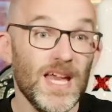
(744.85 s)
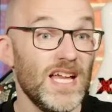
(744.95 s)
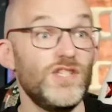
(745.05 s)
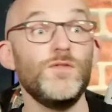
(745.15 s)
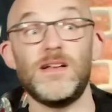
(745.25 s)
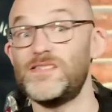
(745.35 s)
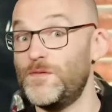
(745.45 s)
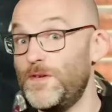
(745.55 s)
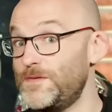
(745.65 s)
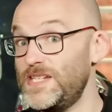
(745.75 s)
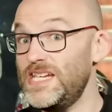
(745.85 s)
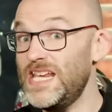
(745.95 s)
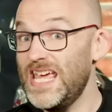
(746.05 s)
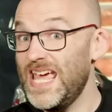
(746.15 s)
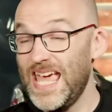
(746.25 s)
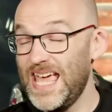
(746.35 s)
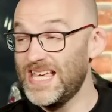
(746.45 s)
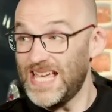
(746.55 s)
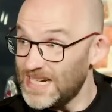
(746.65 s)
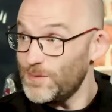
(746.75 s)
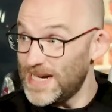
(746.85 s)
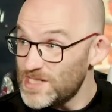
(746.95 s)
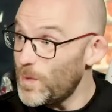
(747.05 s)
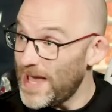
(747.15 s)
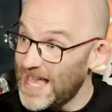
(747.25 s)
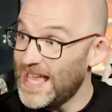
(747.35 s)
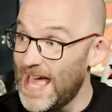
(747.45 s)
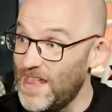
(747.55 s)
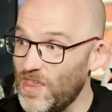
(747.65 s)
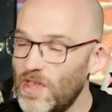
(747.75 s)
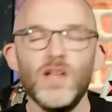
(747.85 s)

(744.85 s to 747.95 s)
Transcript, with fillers: In 2015, it kind of went away again.